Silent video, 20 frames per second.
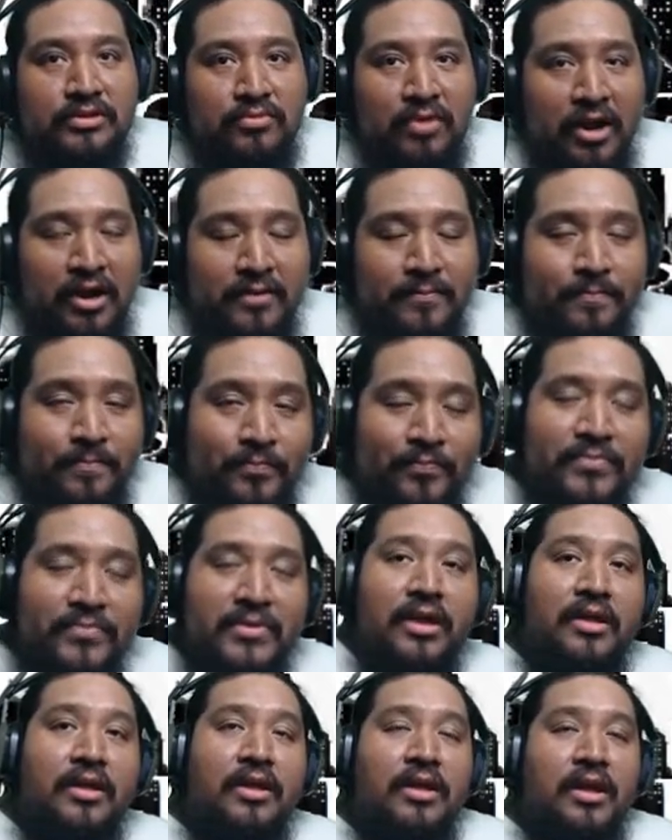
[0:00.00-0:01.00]
right?
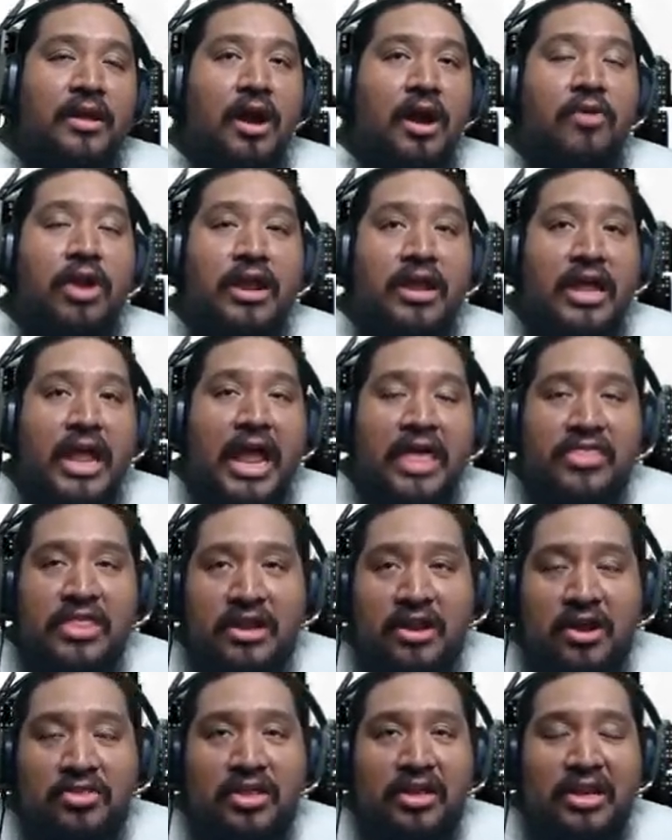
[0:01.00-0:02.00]
All right, and
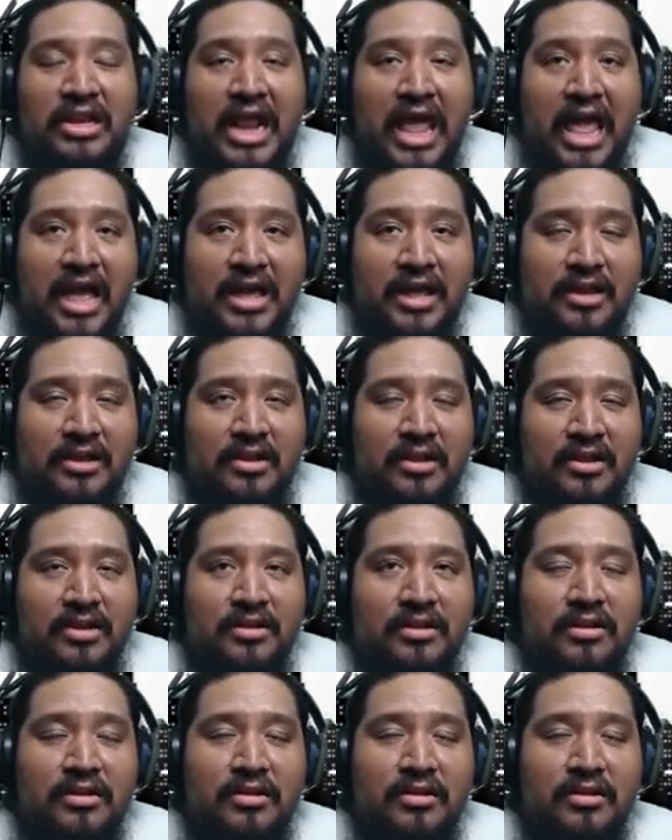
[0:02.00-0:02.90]
then on the land,